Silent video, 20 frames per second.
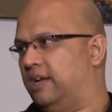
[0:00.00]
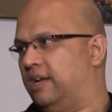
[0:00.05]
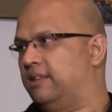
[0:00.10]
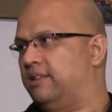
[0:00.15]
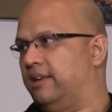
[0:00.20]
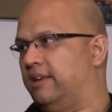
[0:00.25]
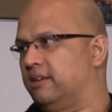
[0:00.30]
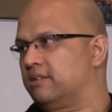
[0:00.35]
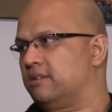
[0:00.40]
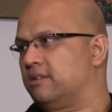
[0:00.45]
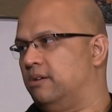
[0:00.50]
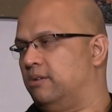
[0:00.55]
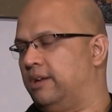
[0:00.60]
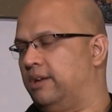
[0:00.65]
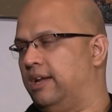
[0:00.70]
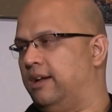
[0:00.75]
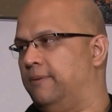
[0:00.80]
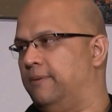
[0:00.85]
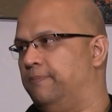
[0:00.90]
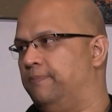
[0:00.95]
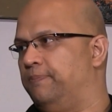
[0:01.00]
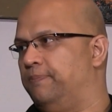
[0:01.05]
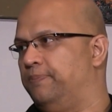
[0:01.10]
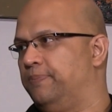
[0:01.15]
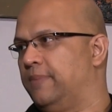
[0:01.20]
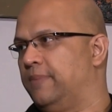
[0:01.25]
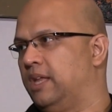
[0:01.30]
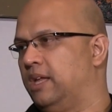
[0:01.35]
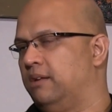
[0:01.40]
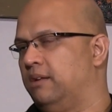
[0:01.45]
I think so, yeah.
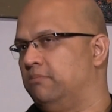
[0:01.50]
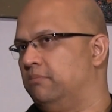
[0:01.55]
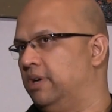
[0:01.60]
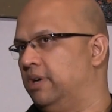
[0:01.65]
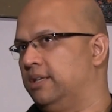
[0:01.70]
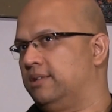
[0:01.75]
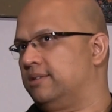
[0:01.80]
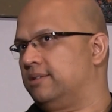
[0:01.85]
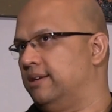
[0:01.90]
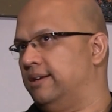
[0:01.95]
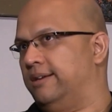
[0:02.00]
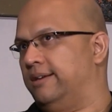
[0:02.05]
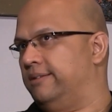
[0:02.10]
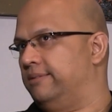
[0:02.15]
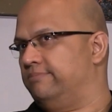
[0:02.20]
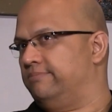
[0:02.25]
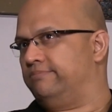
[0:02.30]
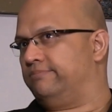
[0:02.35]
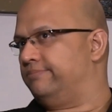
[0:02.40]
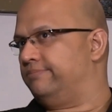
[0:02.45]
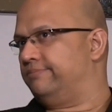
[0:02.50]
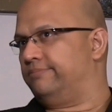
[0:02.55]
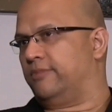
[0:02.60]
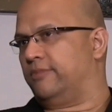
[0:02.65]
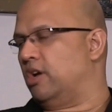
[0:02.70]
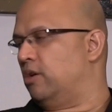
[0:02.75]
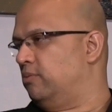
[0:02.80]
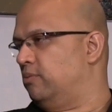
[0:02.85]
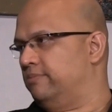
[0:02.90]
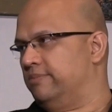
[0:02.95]
But
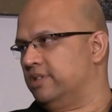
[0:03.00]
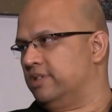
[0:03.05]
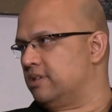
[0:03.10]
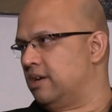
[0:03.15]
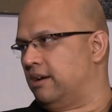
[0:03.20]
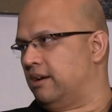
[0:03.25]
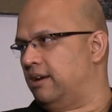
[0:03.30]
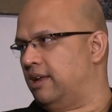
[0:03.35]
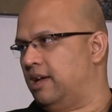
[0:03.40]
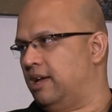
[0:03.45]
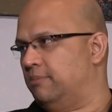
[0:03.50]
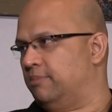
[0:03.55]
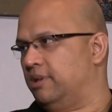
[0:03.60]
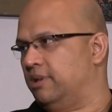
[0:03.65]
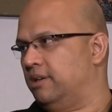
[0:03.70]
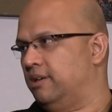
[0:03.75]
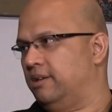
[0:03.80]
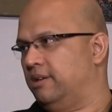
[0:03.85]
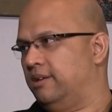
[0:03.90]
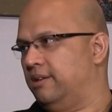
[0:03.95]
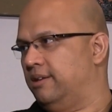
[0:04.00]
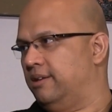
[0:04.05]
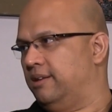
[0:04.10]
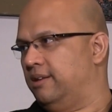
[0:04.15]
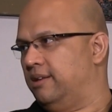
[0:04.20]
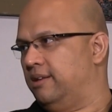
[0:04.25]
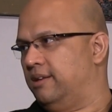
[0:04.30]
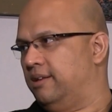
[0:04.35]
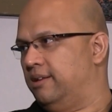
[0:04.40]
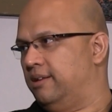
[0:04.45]
no, it's not going to happen.
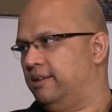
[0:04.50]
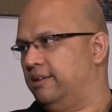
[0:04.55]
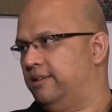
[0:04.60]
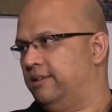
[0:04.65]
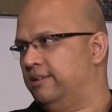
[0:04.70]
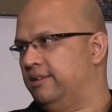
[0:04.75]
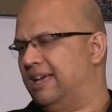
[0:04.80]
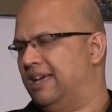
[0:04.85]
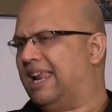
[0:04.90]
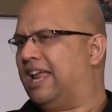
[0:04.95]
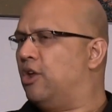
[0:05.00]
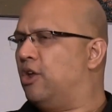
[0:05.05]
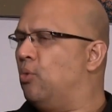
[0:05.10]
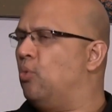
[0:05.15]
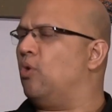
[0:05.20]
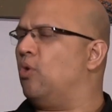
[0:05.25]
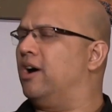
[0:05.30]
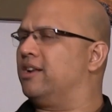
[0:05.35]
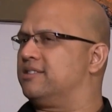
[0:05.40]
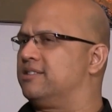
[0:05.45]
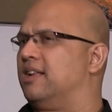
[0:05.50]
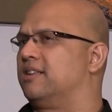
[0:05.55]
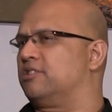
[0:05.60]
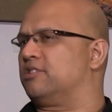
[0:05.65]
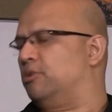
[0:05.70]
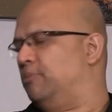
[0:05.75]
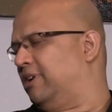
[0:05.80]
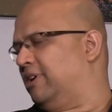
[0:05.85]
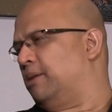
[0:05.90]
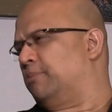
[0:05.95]
And I don't want
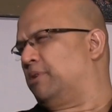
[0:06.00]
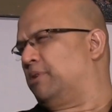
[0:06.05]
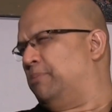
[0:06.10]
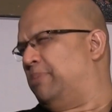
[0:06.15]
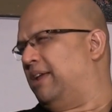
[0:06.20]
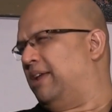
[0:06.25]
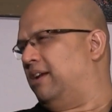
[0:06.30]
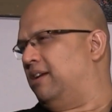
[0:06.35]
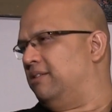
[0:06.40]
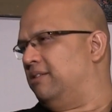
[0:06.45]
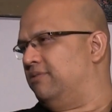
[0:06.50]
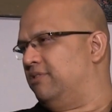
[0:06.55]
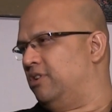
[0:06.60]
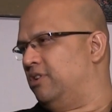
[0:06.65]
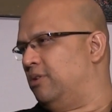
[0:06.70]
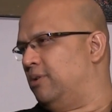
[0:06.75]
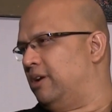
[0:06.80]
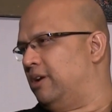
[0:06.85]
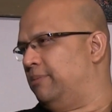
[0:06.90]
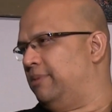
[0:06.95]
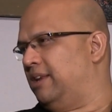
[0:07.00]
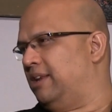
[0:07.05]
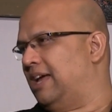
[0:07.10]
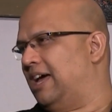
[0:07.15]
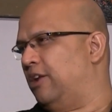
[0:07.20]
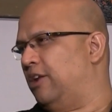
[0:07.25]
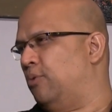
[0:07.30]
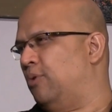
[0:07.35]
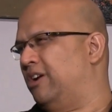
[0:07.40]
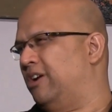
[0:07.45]
salsa to become competitive. You know what I mean?
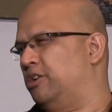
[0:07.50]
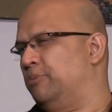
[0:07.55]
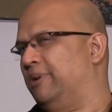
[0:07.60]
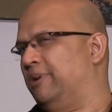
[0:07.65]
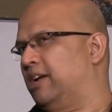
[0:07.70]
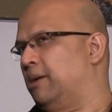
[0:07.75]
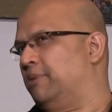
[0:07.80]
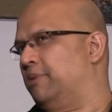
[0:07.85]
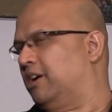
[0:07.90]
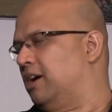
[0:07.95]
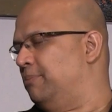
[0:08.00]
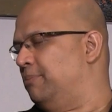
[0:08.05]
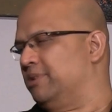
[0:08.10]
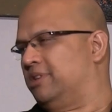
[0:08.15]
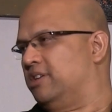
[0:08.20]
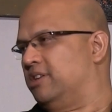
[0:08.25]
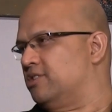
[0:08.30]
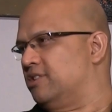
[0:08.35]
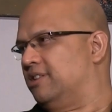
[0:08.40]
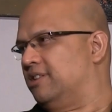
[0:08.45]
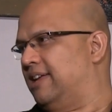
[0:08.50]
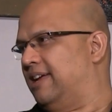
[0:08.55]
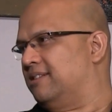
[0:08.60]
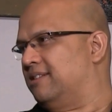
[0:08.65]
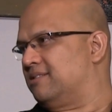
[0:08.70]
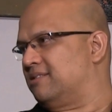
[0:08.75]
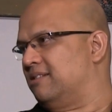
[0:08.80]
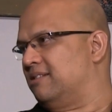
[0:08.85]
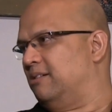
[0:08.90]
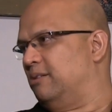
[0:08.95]
I don't want it to become a competition
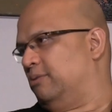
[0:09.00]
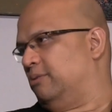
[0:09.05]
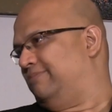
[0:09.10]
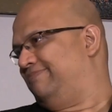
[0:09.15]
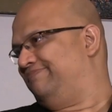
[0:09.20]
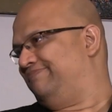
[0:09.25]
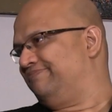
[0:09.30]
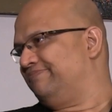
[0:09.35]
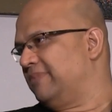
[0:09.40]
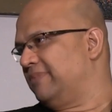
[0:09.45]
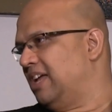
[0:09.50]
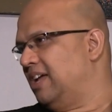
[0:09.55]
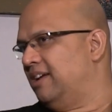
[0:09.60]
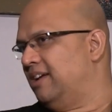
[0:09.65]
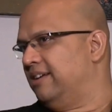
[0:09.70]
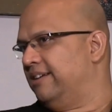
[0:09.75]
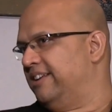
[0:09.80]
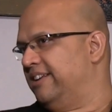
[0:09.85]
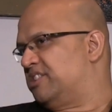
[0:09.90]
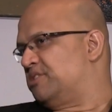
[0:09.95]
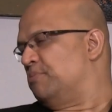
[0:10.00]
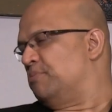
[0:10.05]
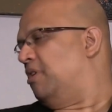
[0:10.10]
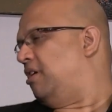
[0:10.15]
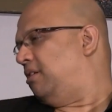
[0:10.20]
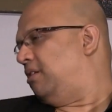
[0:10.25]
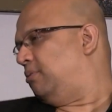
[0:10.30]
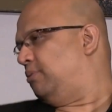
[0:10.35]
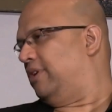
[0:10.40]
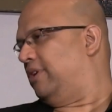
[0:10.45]
then. So it's
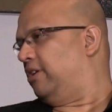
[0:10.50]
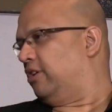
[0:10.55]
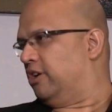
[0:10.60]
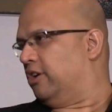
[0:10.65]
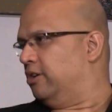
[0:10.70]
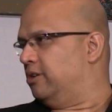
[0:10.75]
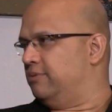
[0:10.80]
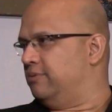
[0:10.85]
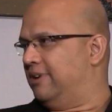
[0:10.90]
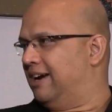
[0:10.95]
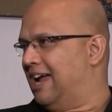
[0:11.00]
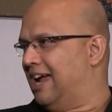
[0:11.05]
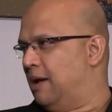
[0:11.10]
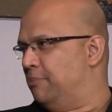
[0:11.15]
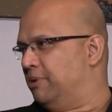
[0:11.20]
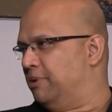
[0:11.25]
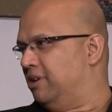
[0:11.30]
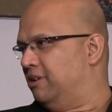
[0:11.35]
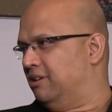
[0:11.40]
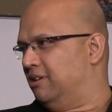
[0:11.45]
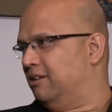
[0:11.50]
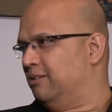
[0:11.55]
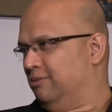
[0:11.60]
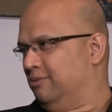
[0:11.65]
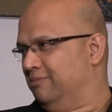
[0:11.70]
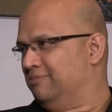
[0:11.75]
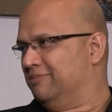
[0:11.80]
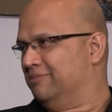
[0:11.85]
small. We're good. We're happy. You know.